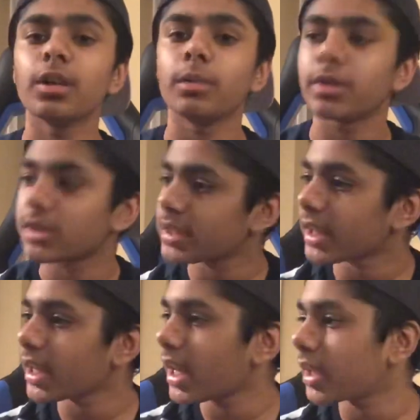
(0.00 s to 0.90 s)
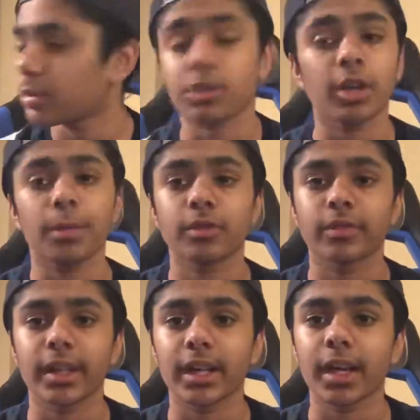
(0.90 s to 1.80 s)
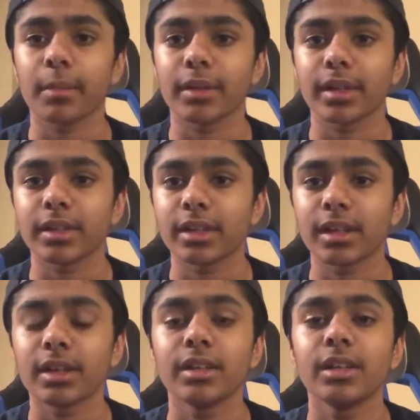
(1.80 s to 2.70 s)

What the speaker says: which is sick, and we're trying to push for 10k by the end of the year.